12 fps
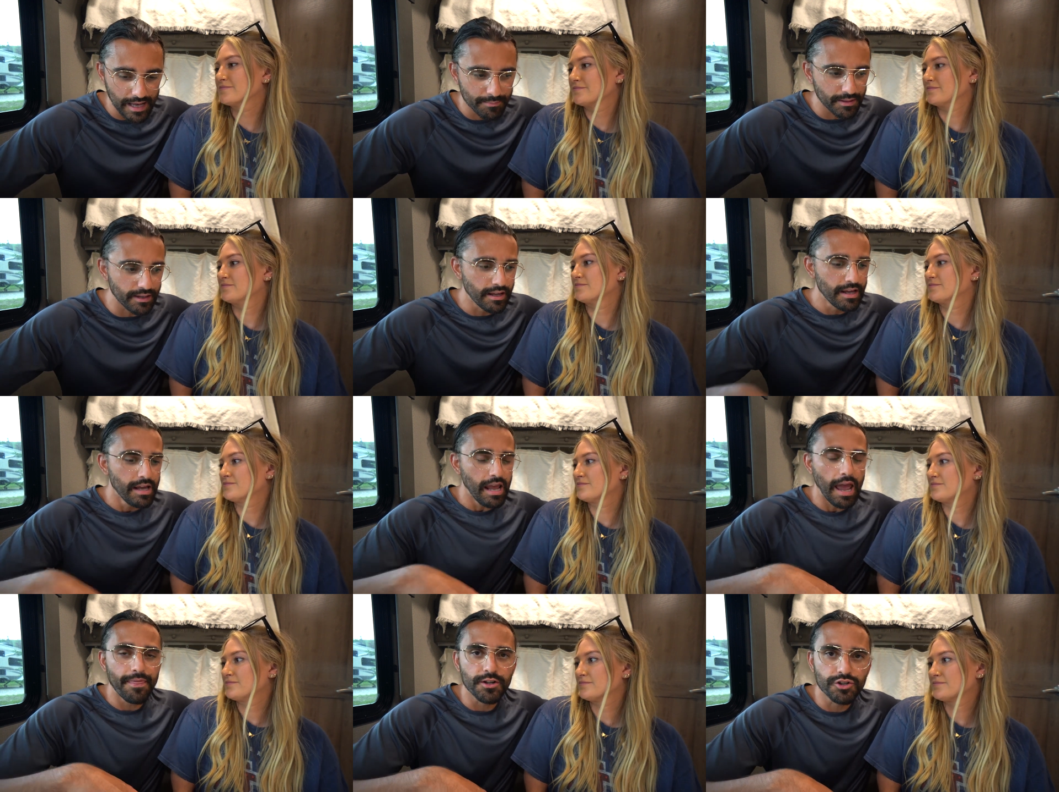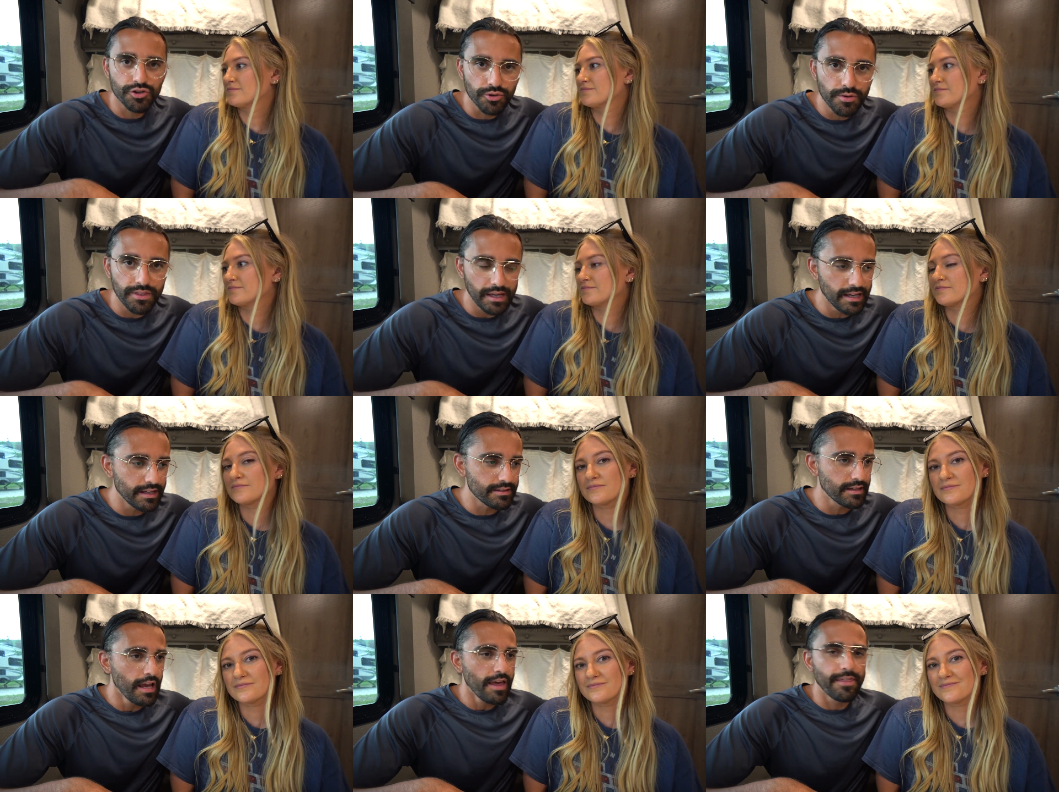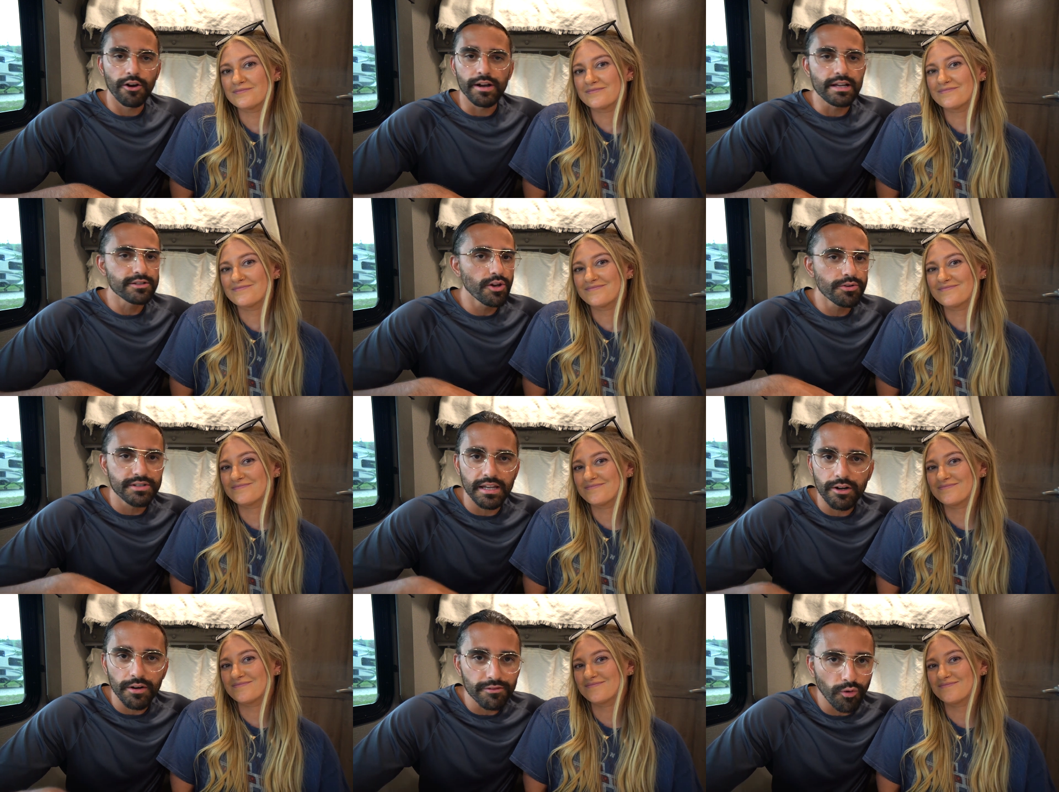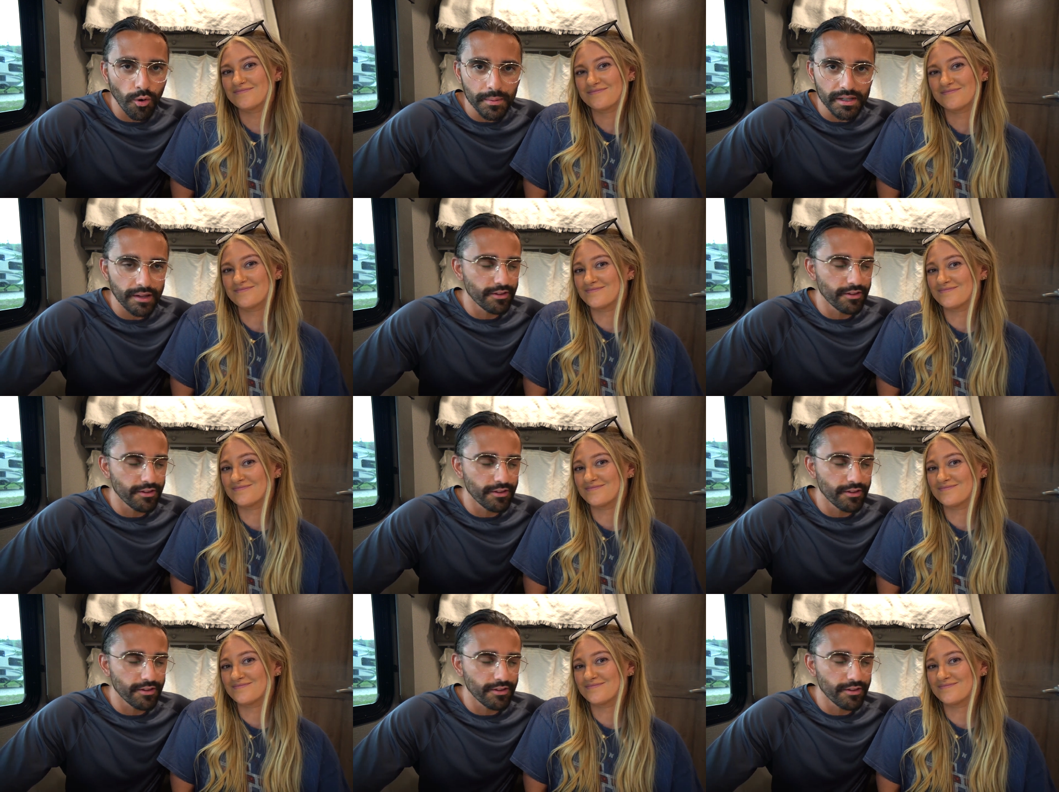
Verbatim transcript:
Speaker 1: happen? And the truth is there is no secret formula.